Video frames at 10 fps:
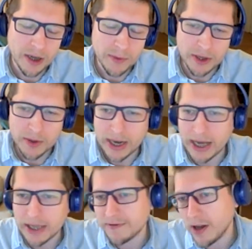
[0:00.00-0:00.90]
Google
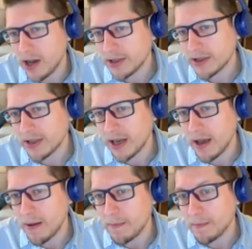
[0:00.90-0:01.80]
Ads first.
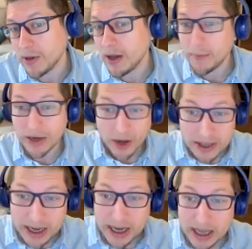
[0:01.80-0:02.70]
But I mean,
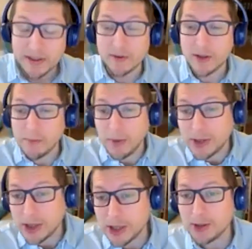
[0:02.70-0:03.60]
ideally, if they've got the
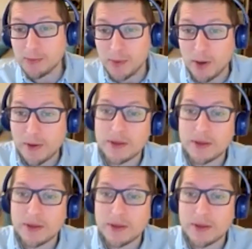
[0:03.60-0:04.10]
budget, you do both.